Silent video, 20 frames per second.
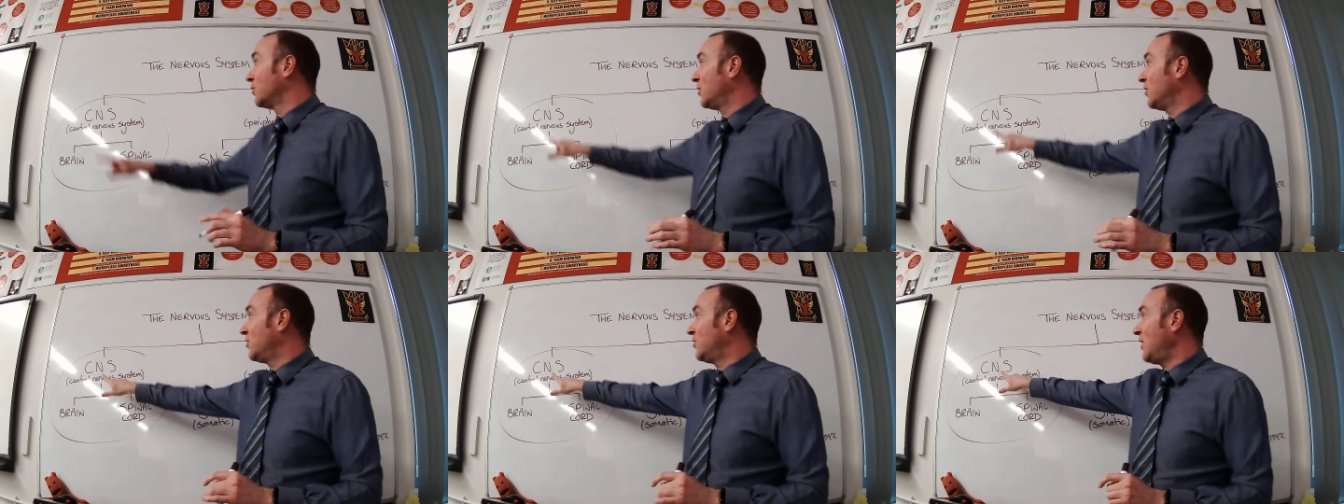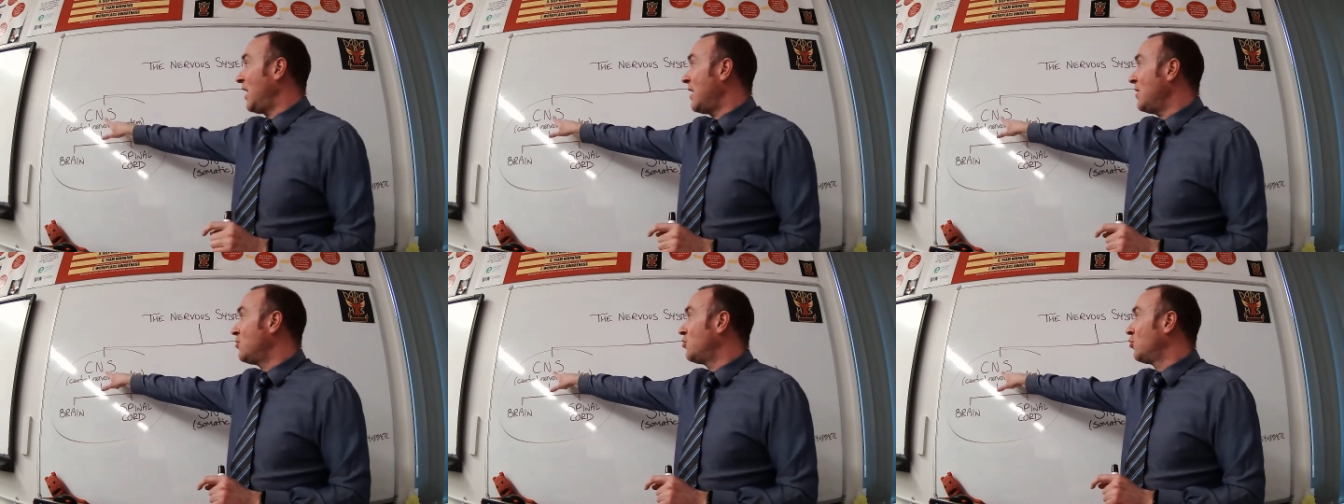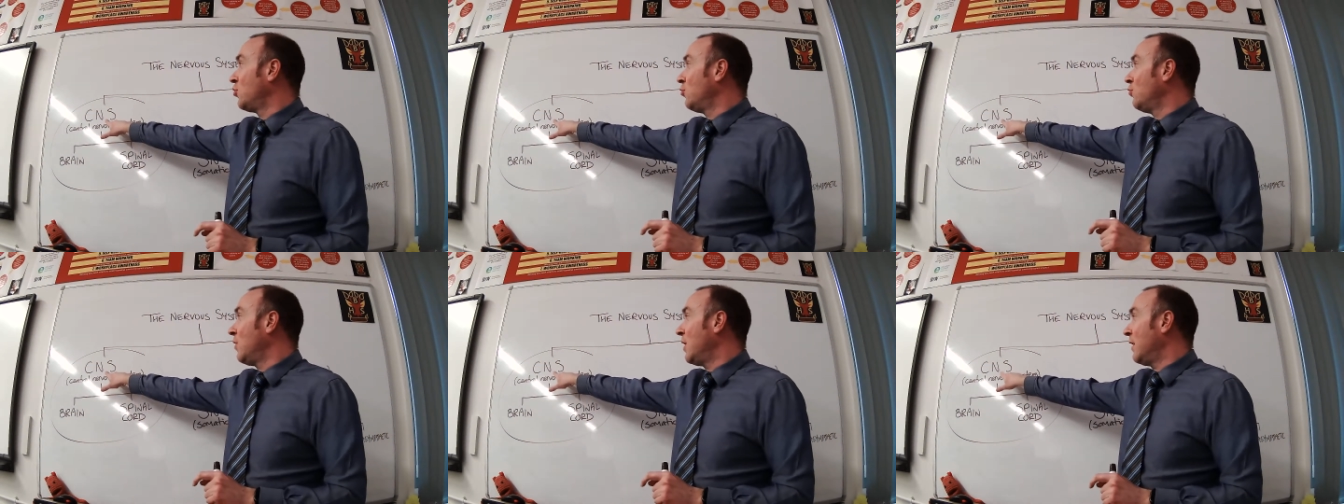The
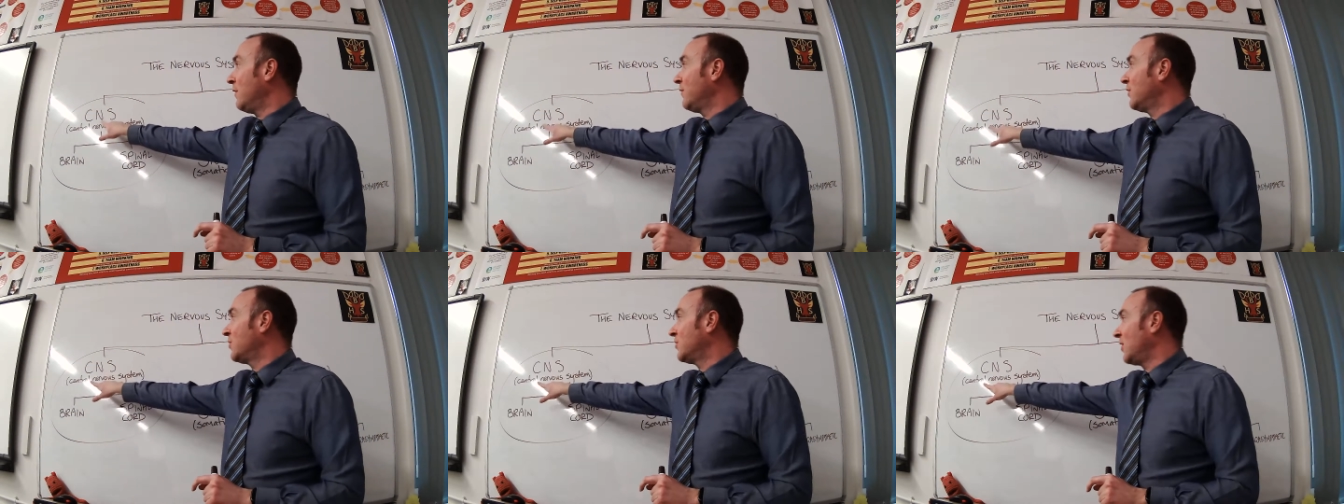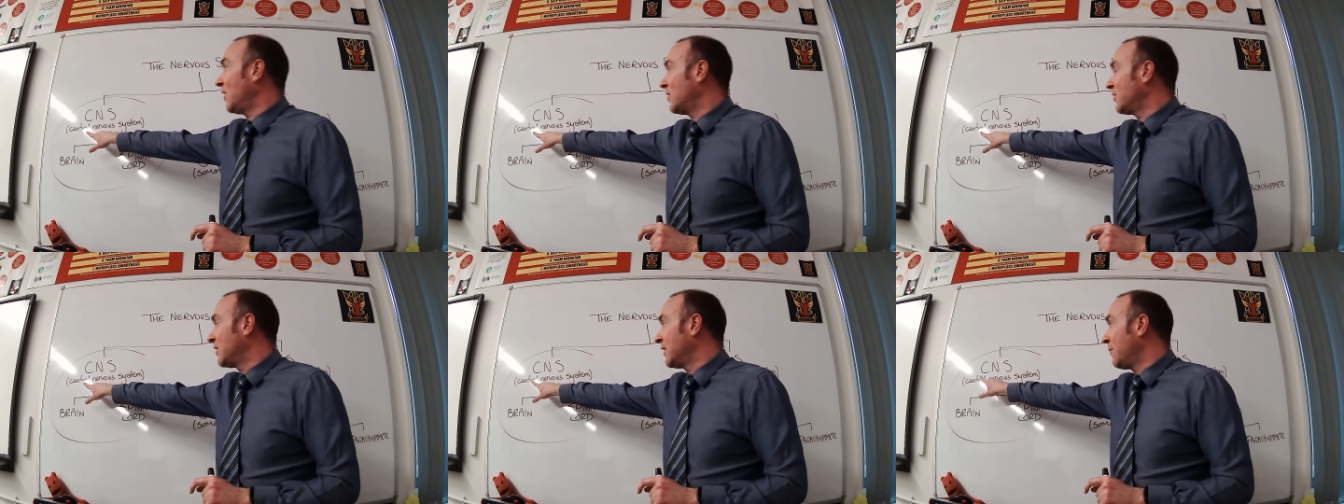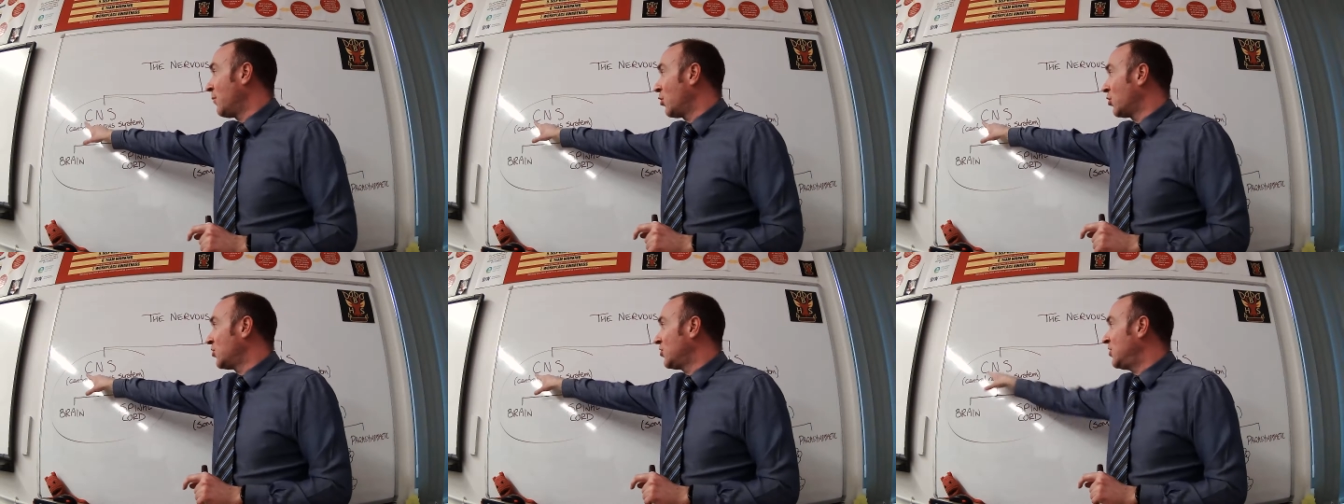central nervous system,
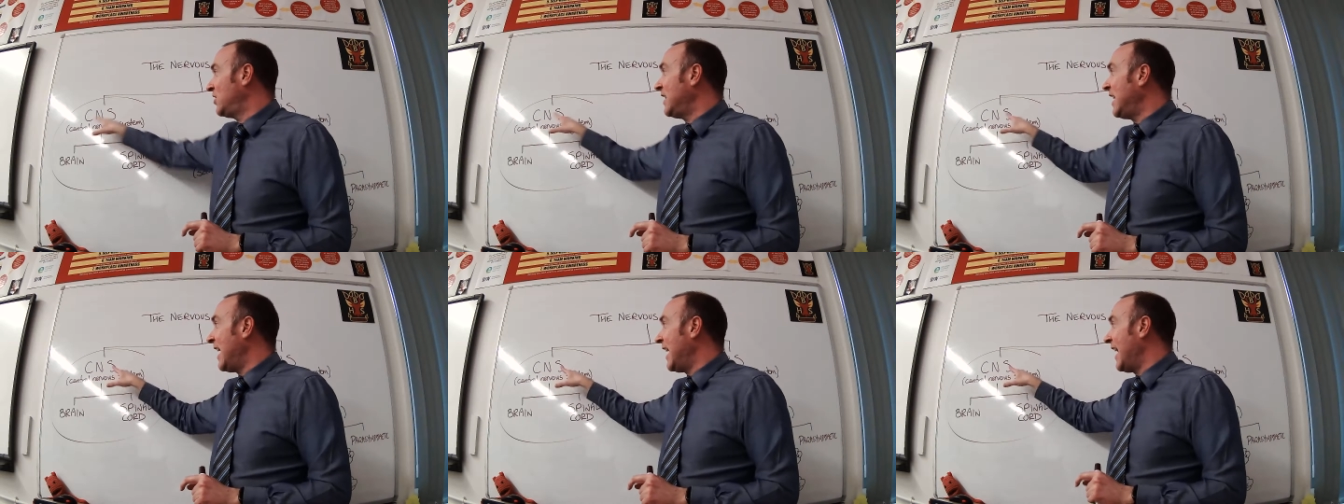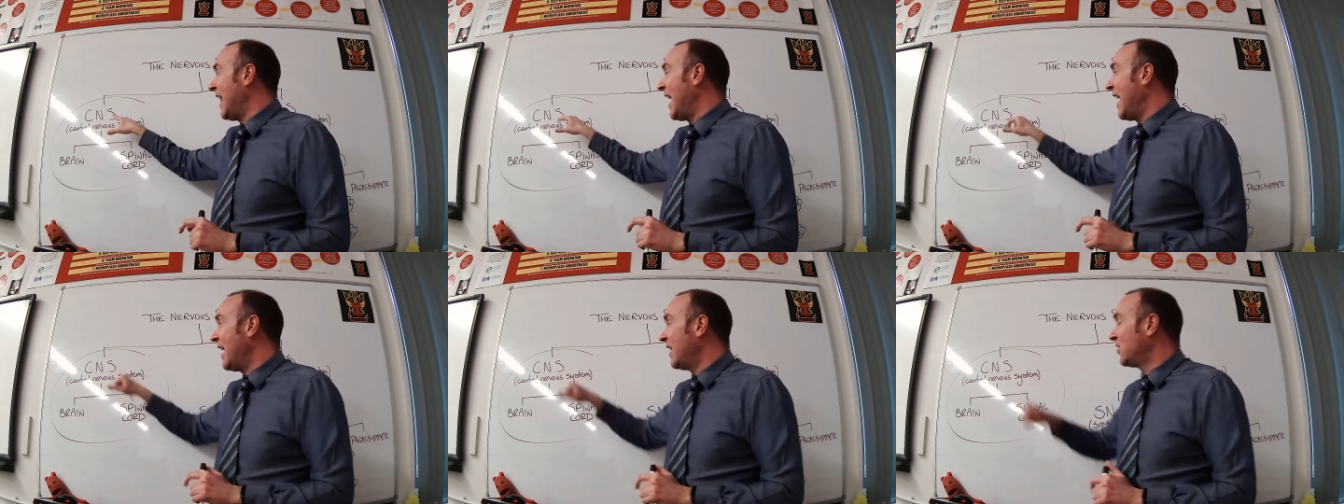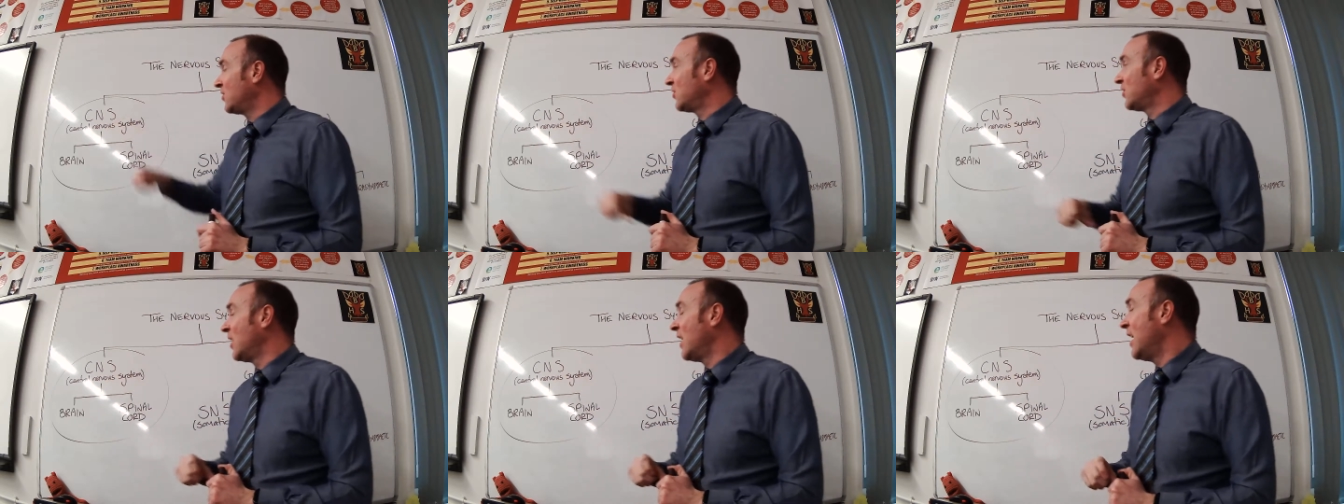or
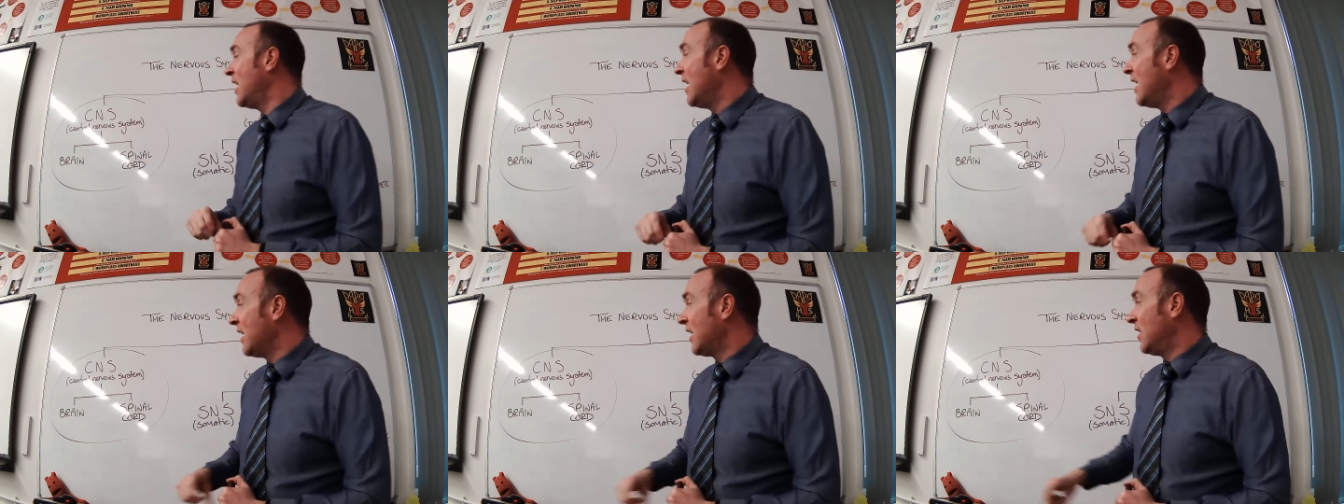CNS,